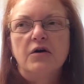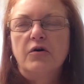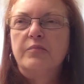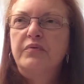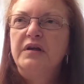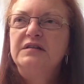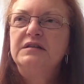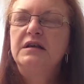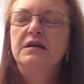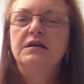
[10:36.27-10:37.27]
or brings
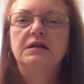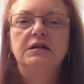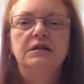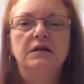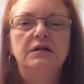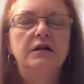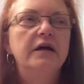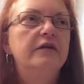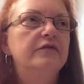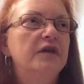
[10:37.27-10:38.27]
in the
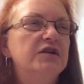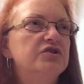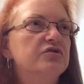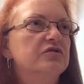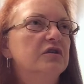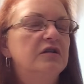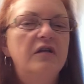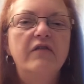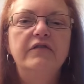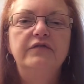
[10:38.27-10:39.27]
light of nature, the
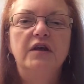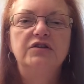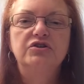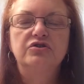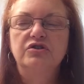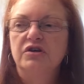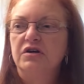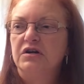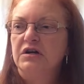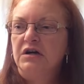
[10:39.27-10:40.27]
love of nature, the